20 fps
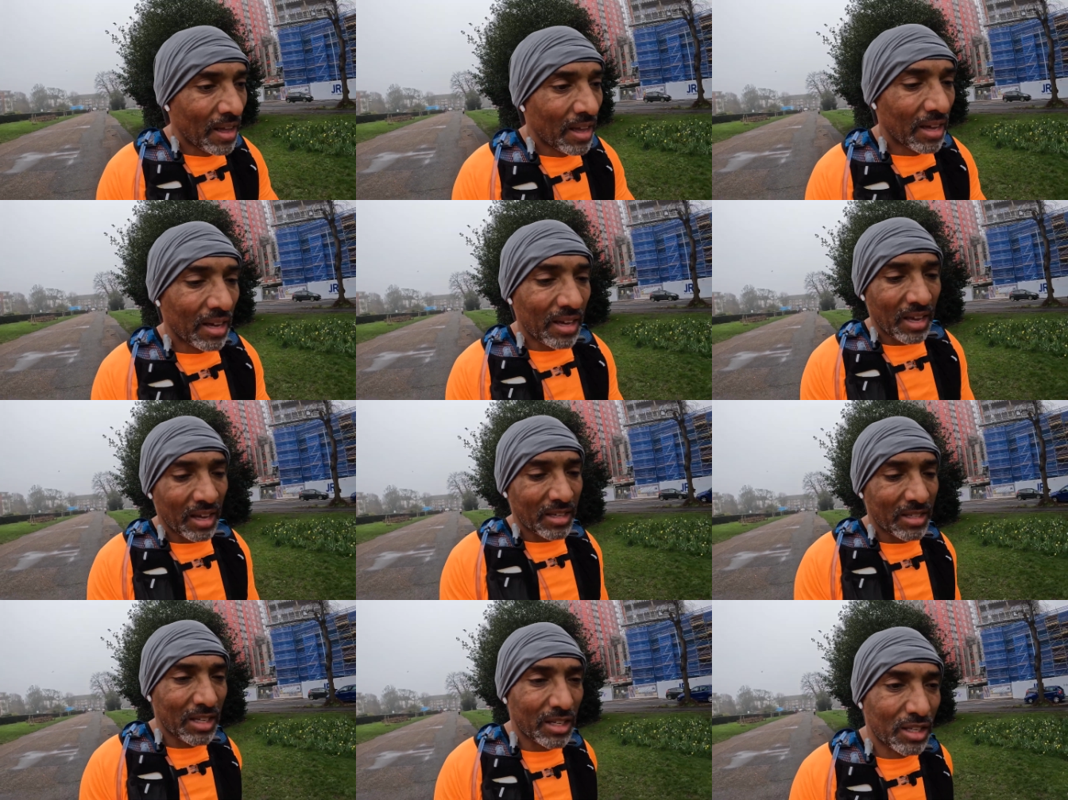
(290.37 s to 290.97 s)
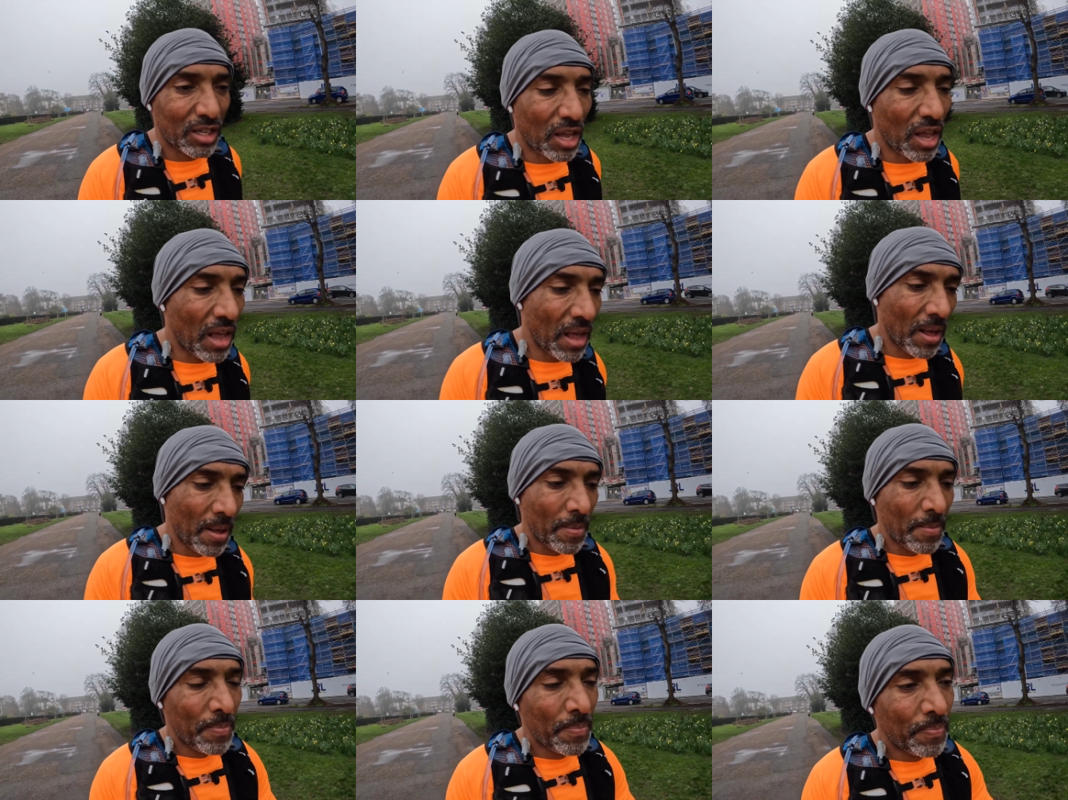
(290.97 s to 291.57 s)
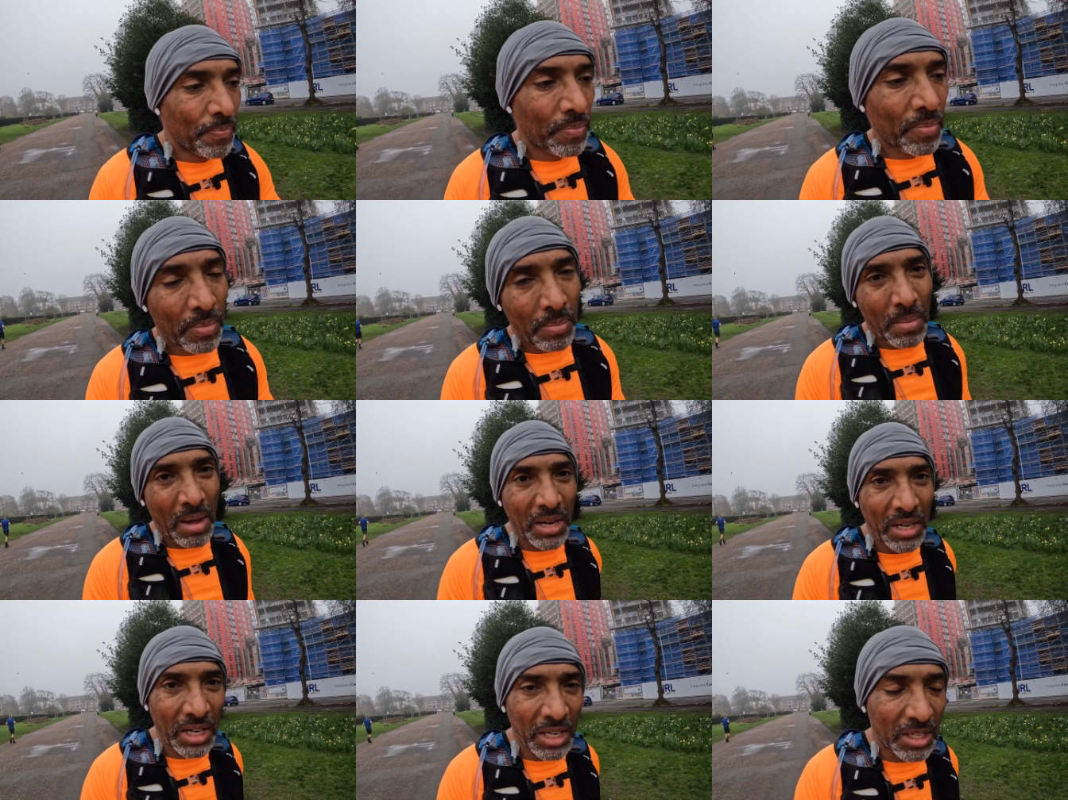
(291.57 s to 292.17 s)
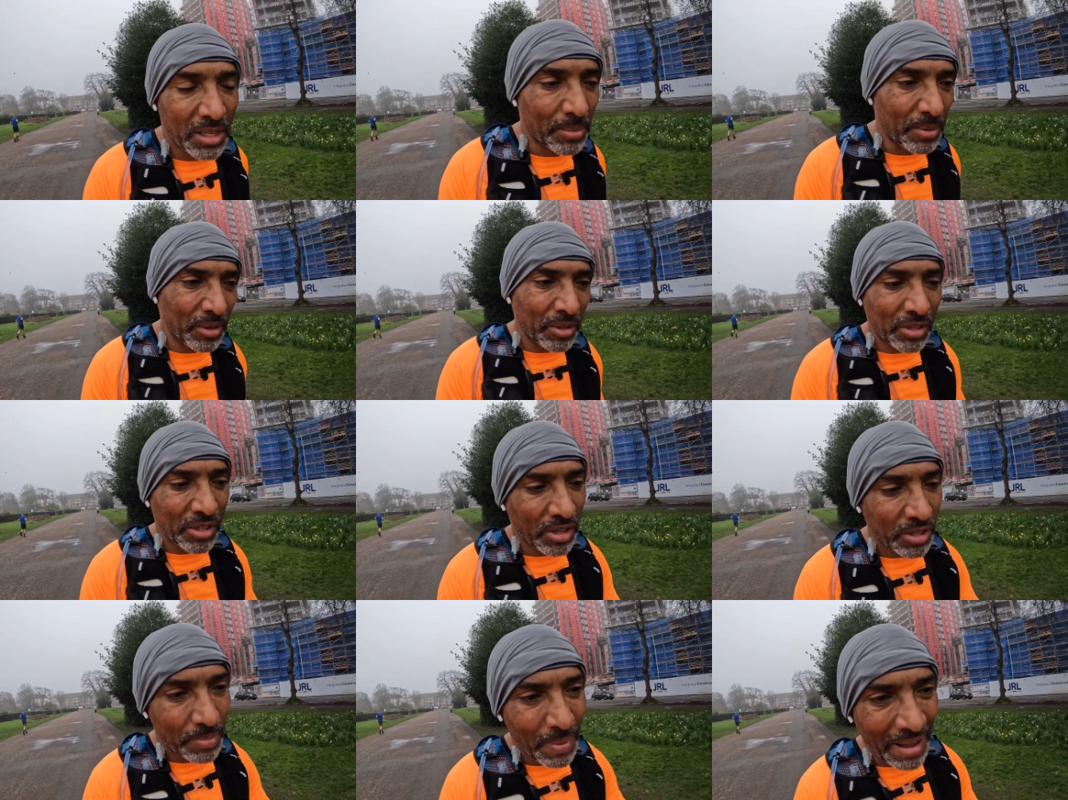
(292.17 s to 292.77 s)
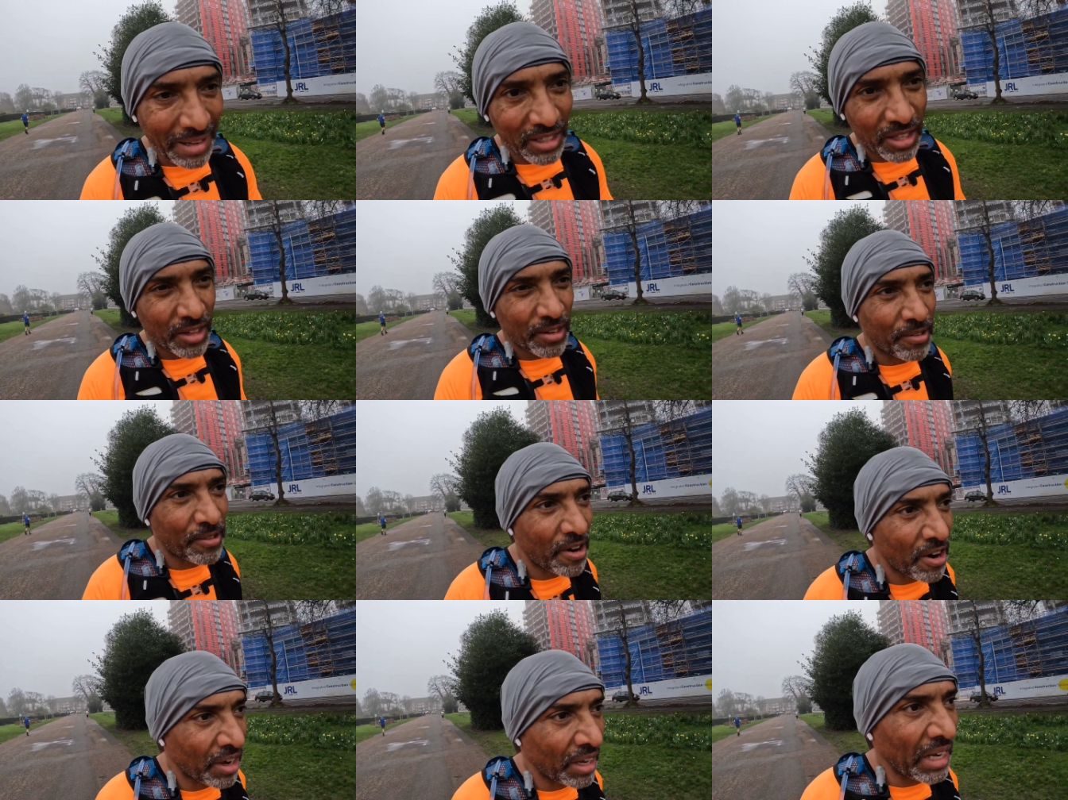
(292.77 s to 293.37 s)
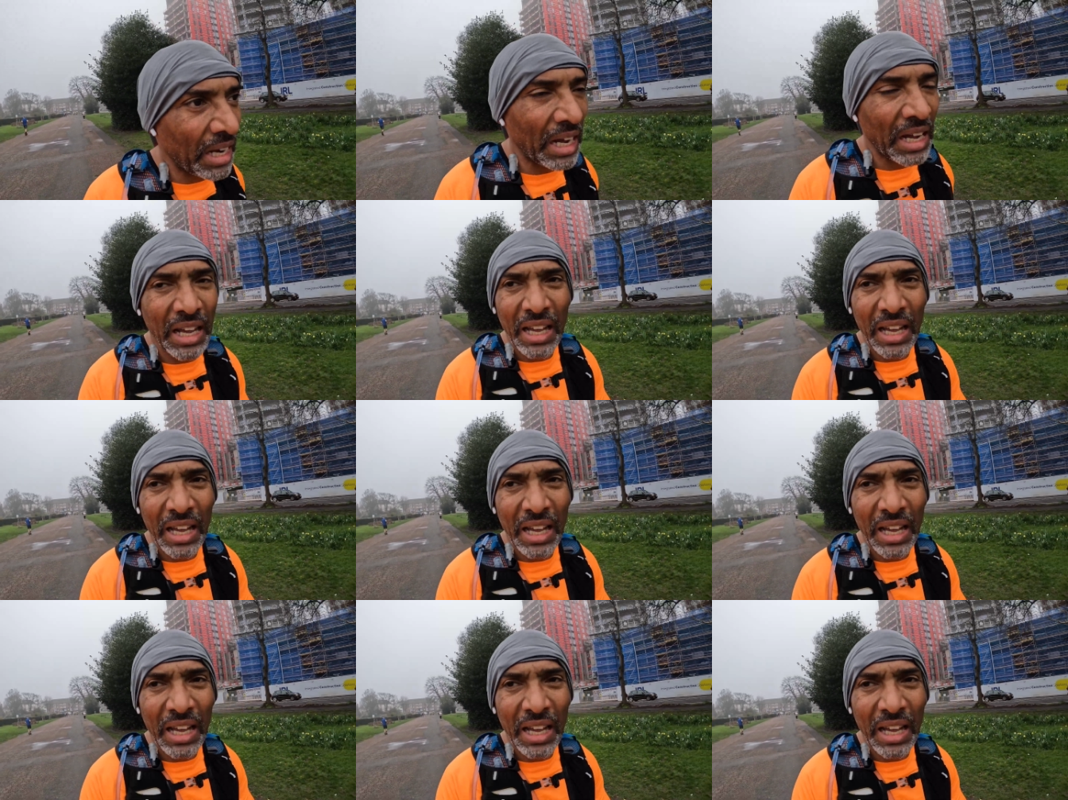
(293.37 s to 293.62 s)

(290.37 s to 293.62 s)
because it's Monday tomorrow, so it's back to the grind.